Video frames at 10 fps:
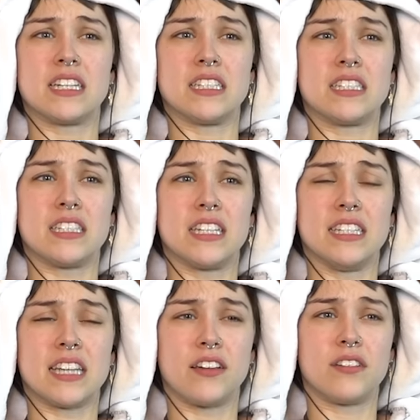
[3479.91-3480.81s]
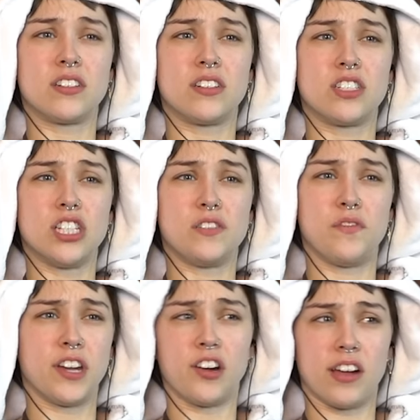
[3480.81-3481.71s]
because he's like, she's
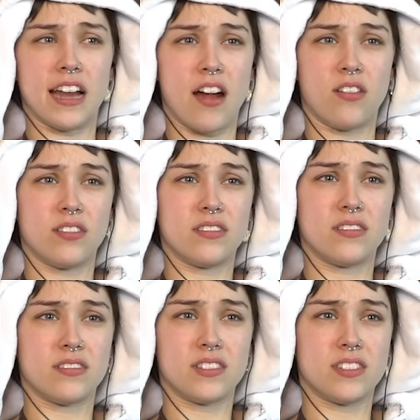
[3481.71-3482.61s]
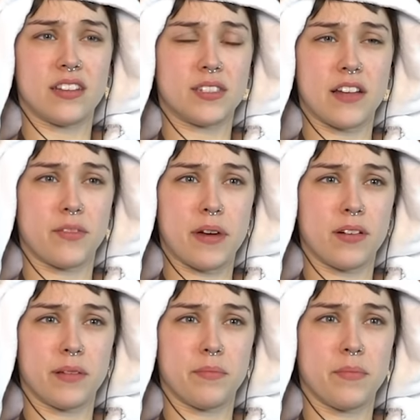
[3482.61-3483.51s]
figuring out stuff about
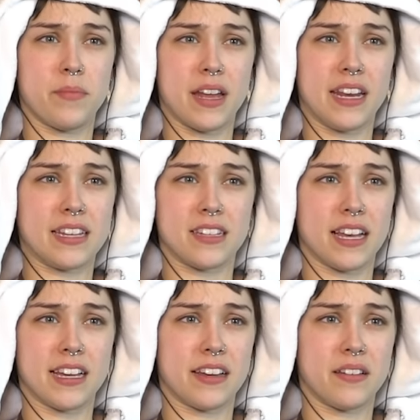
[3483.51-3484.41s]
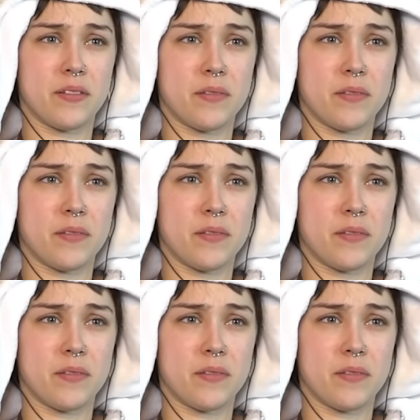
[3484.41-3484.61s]
him, and he doesn't like it.